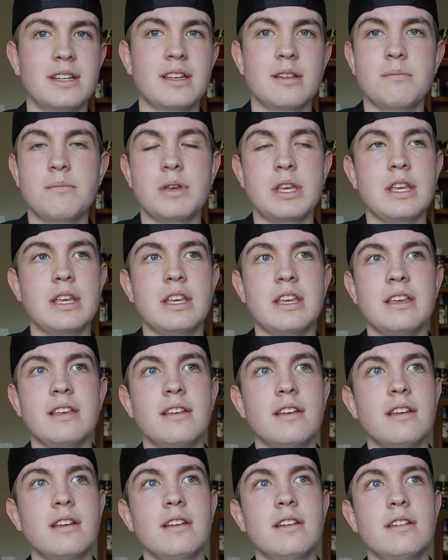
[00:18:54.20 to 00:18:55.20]
it can
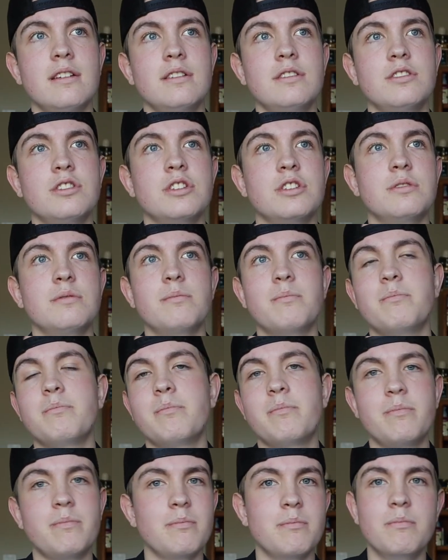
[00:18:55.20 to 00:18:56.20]
be just
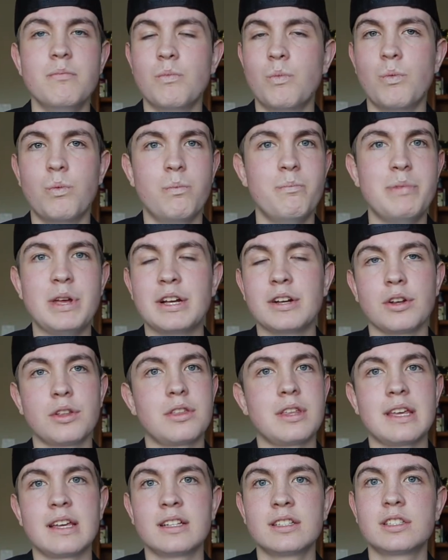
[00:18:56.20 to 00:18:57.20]
bigger
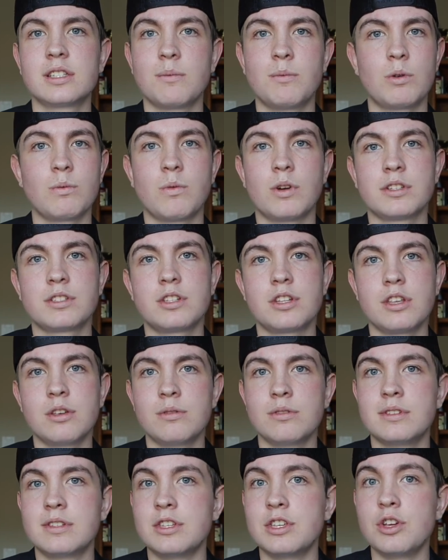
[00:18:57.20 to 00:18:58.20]
things. Someone wants to
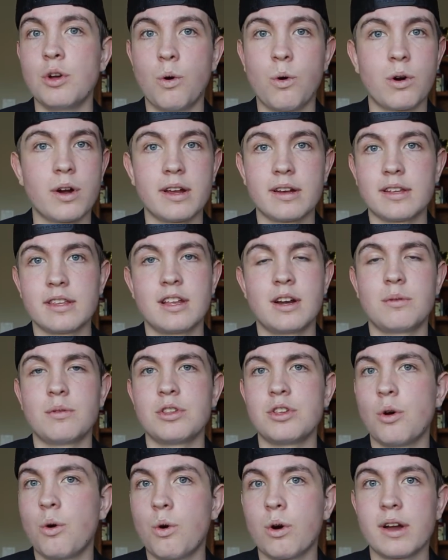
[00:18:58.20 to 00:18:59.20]
use your
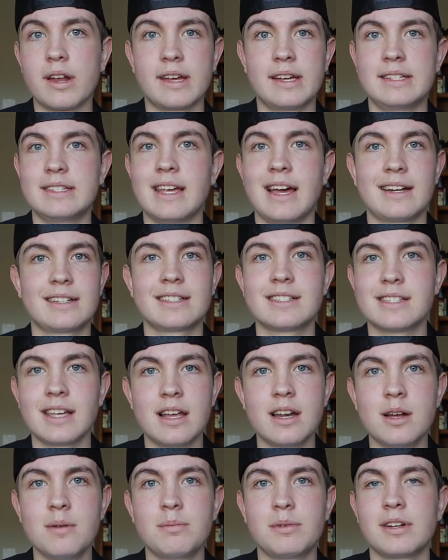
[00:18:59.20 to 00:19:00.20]
exact
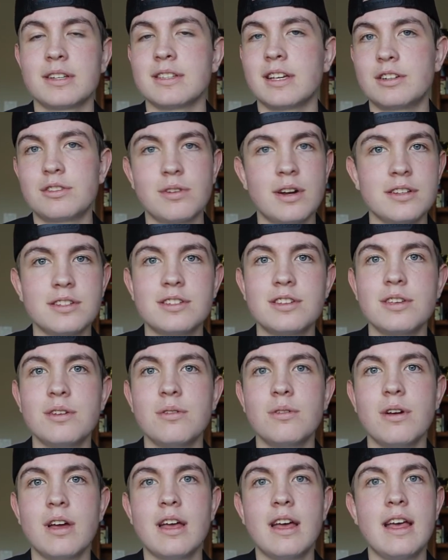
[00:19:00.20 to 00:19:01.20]
setup because they trust
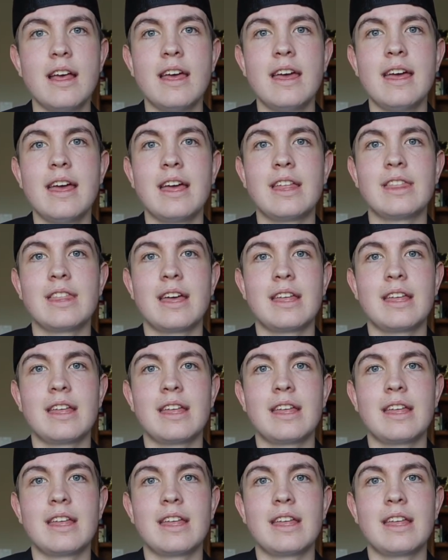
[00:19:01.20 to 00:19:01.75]
you, and